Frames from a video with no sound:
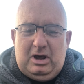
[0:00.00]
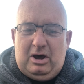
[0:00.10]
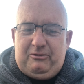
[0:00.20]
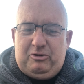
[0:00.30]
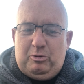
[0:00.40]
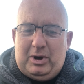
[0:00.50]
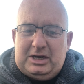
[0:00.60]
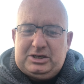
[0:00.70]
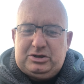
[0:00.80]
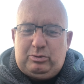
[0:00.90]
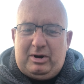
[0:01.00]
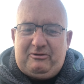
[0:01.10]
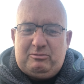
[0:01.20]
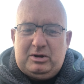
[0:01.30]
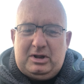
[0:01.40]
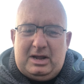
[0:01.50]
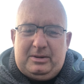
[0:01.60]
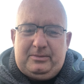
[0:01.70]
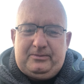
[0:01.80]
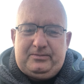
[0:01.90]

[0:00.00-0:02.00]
a few paces away from the den.